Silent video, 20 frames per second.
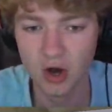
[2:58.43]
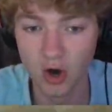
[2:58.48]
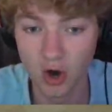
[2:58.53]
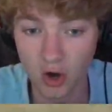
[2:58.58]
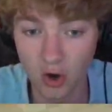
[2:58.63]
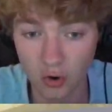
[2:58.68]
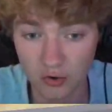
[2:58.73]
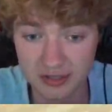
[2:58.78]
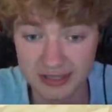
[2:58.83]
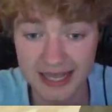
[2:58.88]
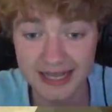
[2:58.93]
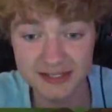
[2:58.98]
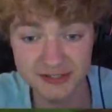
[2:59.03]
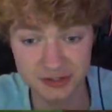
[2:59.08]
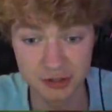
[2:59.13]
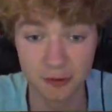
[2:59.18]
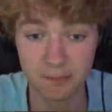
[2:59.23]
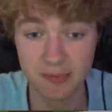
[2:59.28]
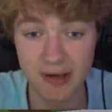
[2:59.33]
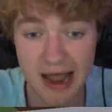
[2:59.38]
unless
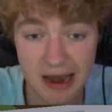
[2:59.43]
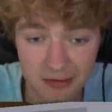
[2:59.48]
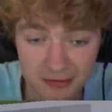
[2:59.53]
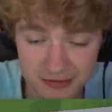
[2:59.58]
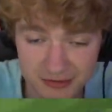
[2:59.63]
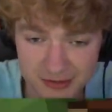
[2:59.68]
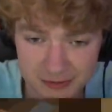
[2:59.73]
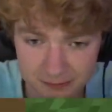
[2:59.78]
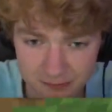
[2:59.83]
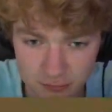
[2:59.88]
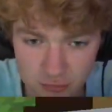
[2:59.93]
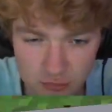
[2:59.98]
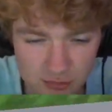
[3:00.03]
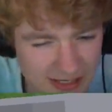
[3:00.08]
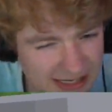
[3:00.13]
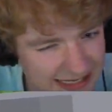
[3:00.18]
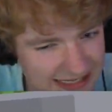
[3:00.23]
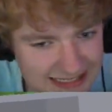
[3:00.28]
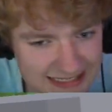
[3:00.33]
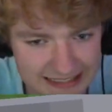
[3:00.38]
your parents are
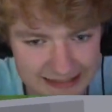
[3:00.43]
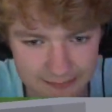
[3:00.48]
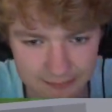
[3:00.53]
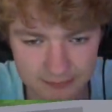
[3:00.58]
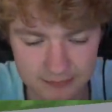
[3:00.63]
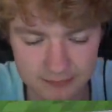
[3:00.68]
really,